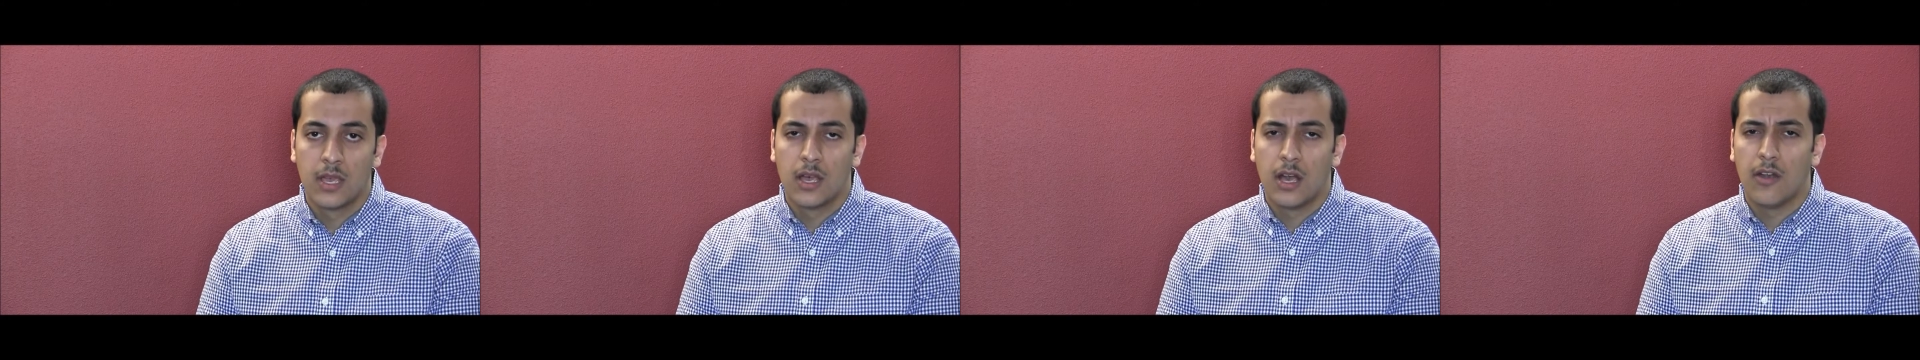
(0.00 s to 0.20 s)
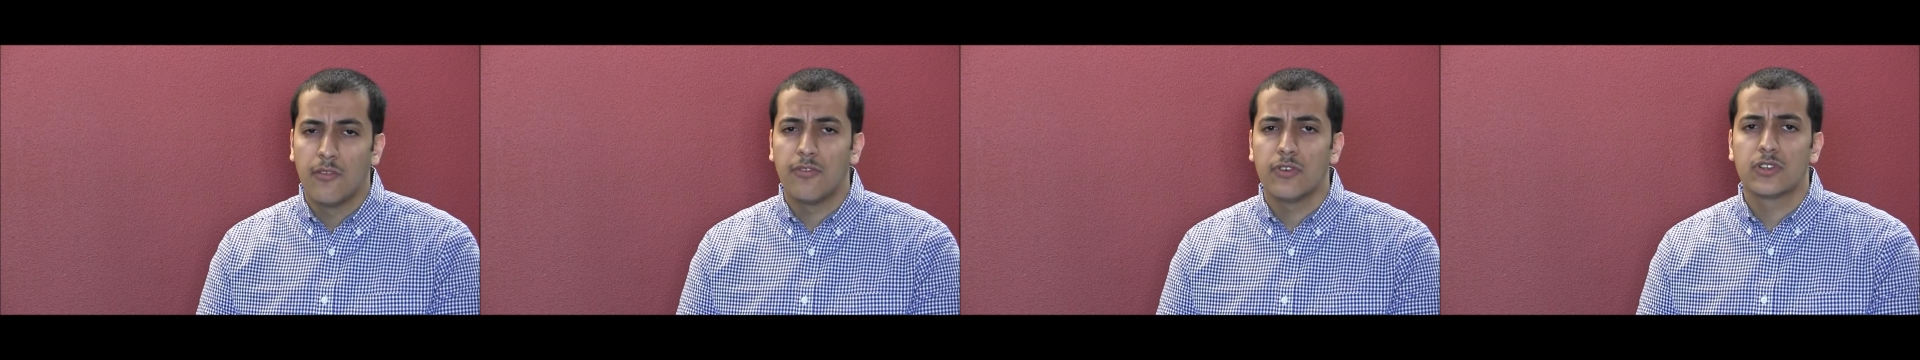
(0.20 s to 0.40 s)

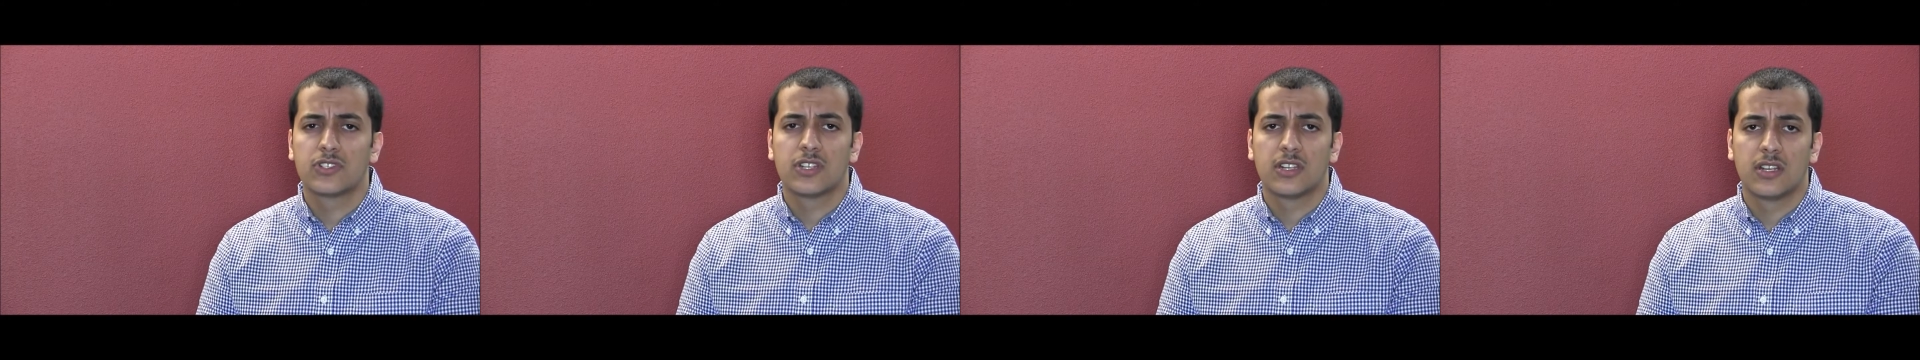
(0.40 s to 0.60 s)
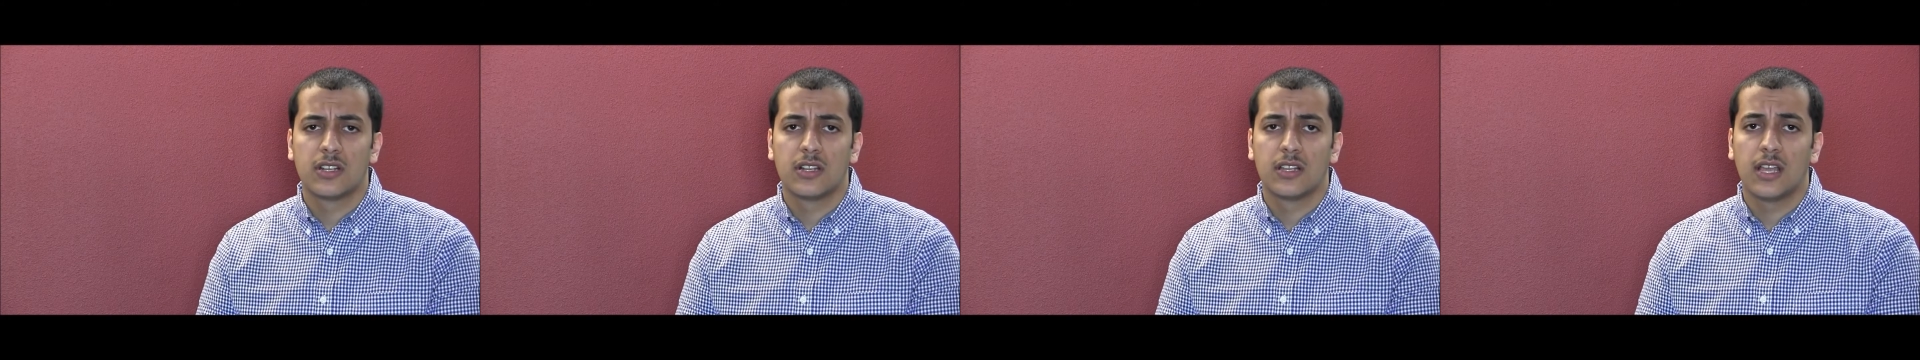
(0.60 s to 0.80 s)

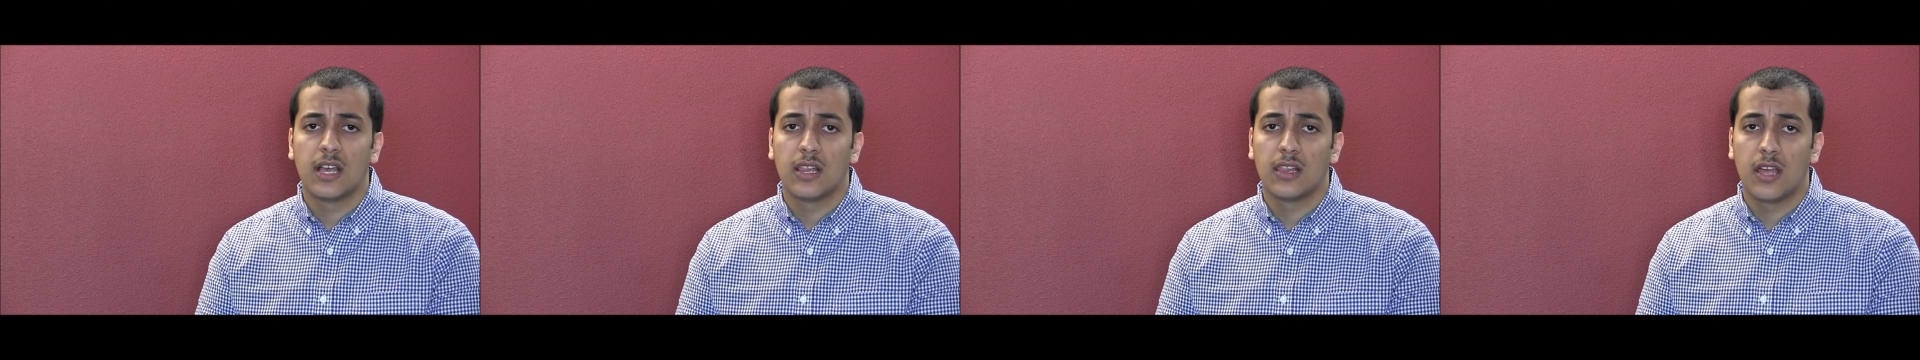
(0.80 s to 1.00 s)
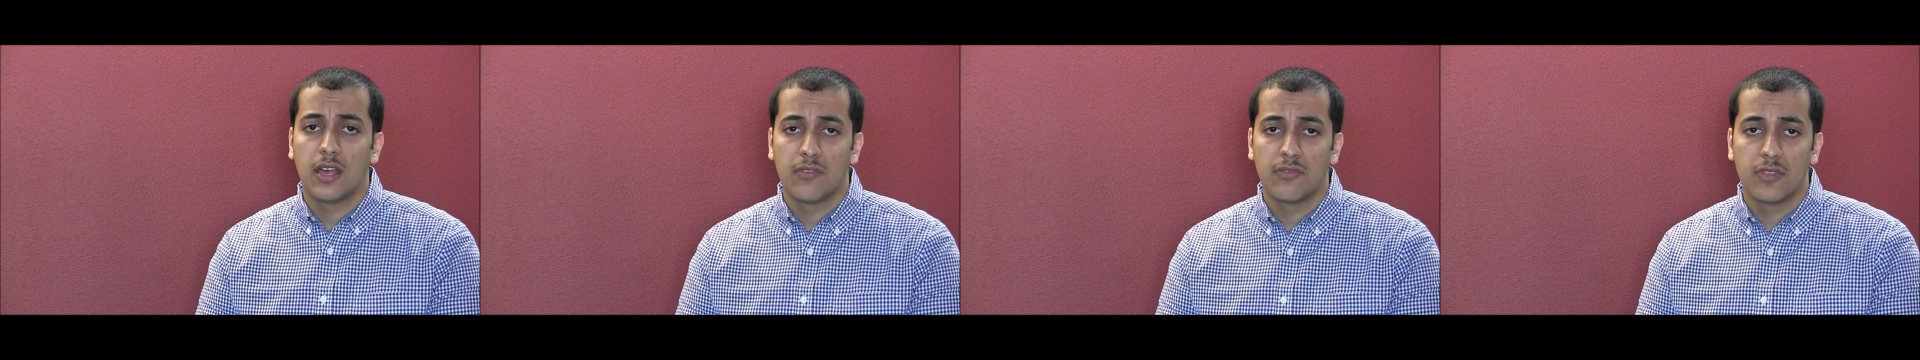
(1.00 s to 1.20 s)
Unfortunately, a
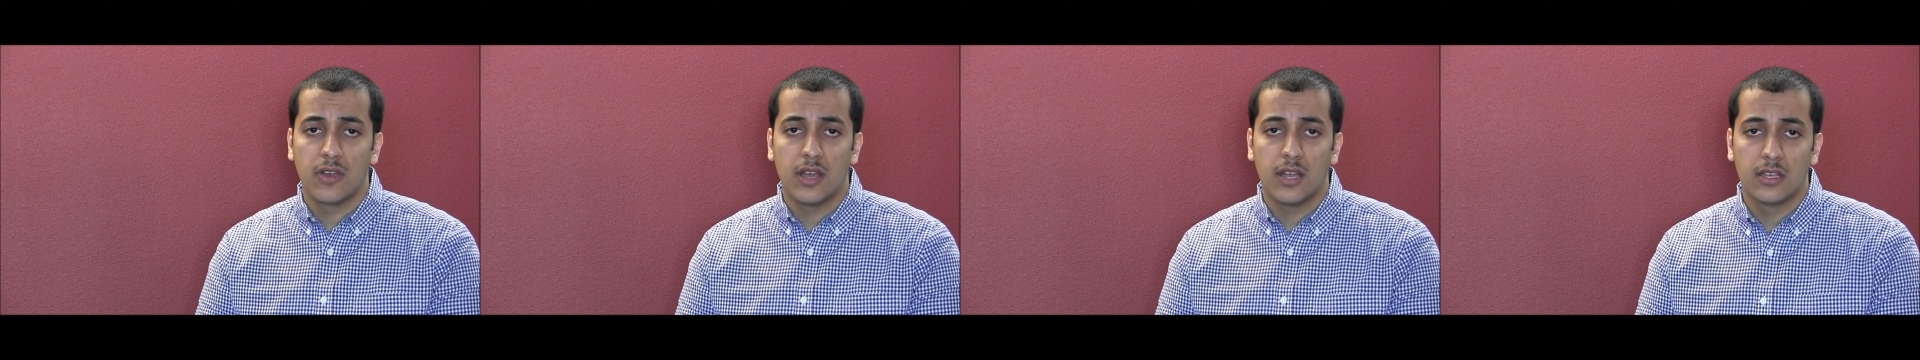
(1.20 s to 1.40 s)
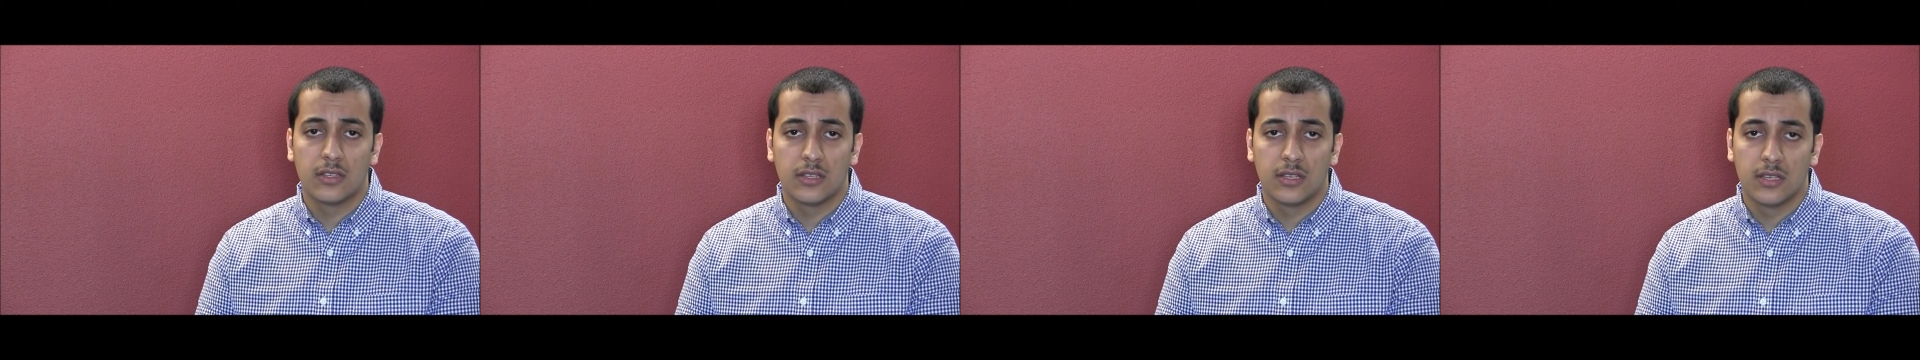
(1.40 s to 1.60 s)
lot of
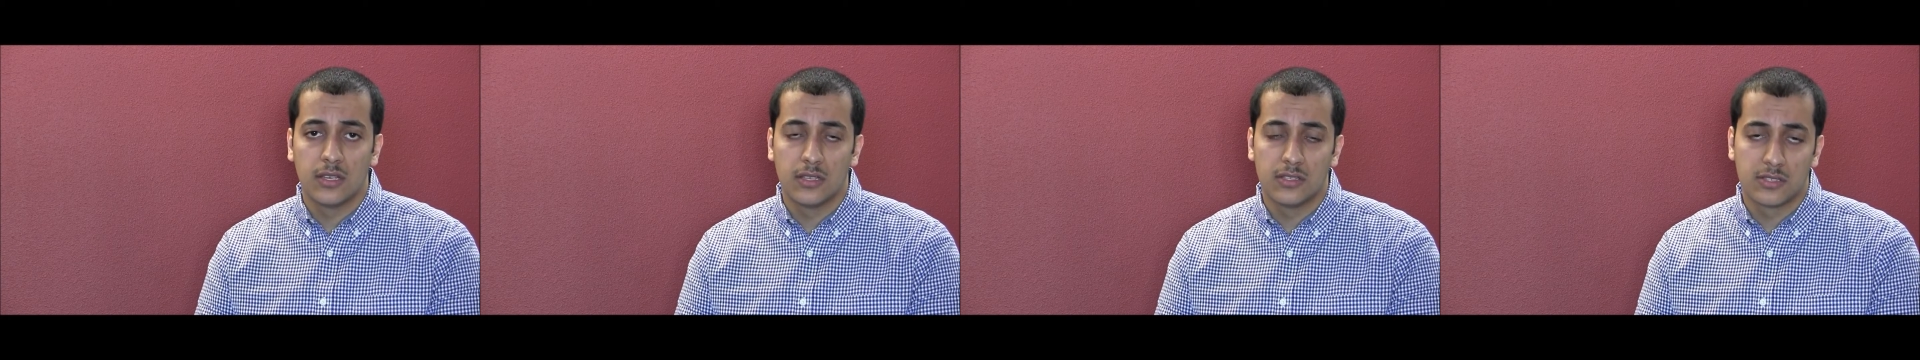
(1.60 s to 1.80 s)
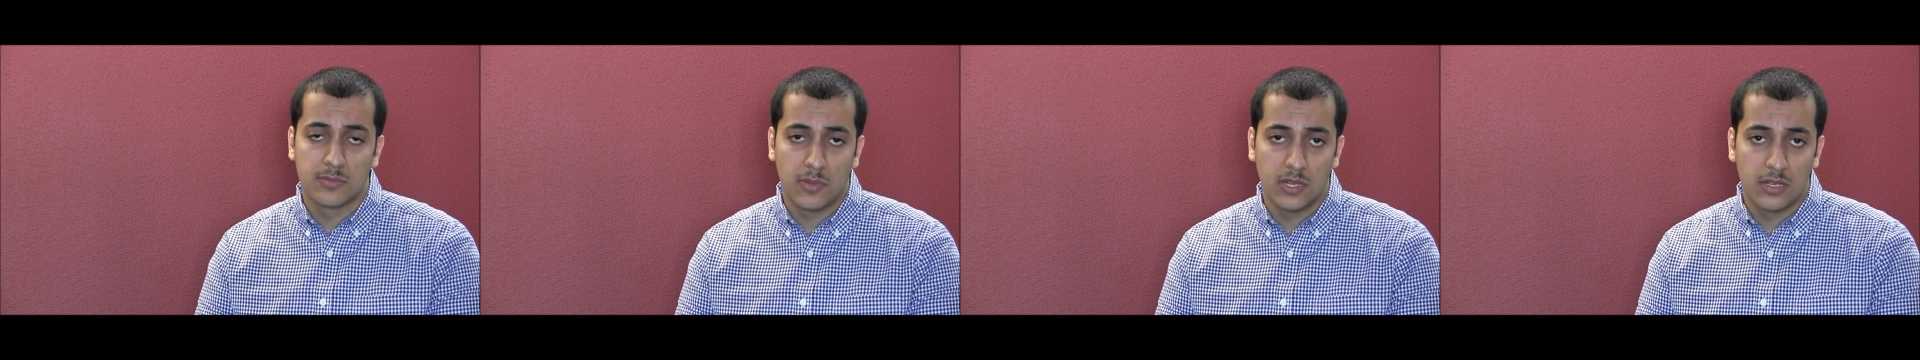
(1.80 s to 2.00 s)

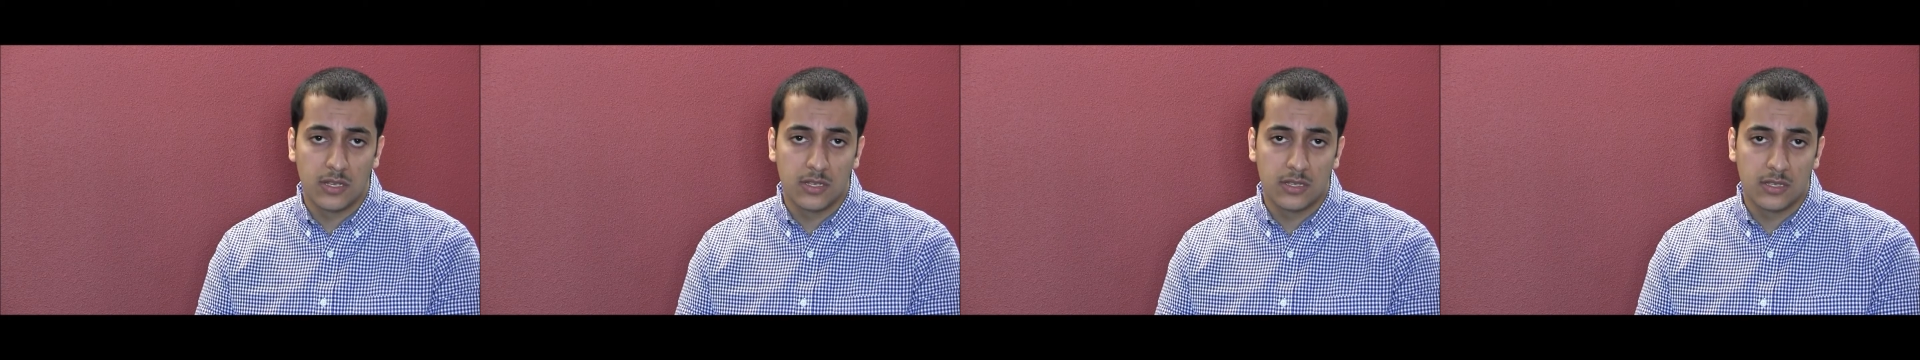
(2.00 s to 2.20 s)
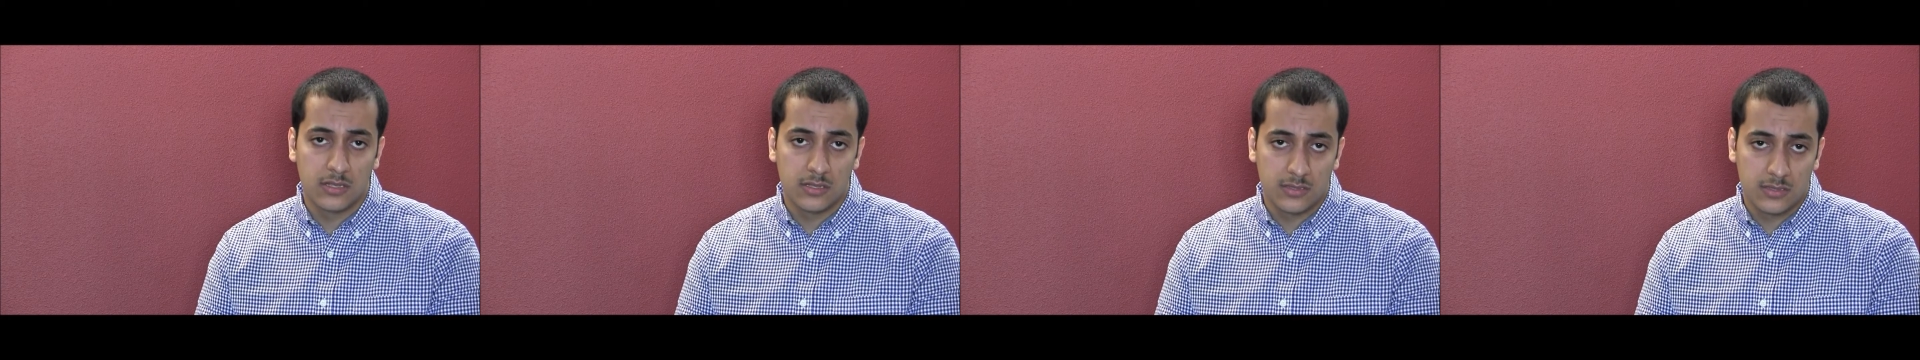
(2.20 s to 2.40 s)

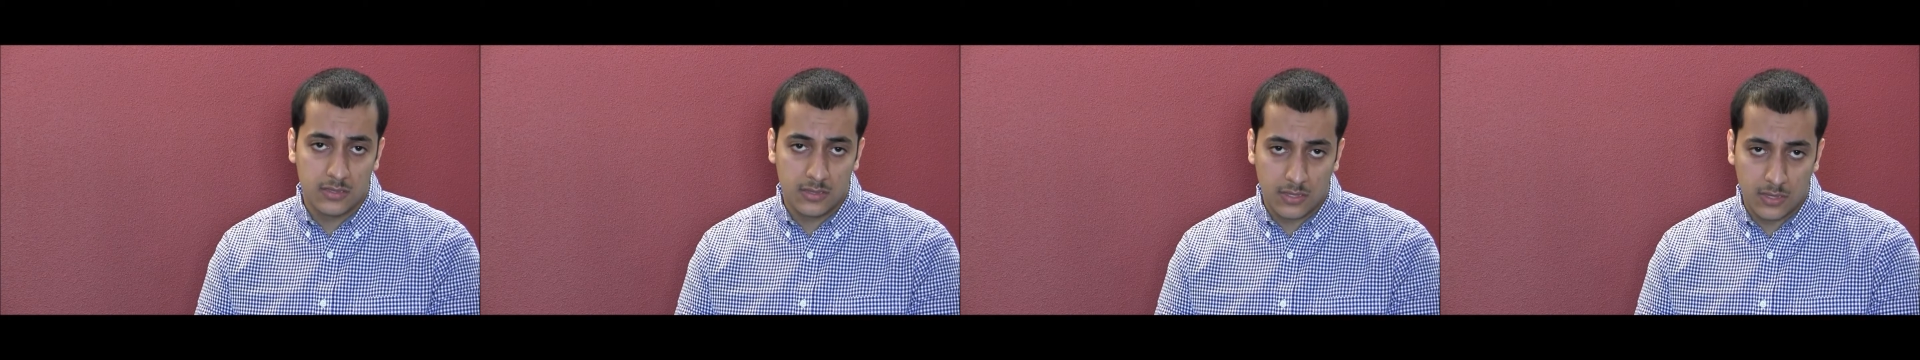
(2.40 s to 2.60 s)
the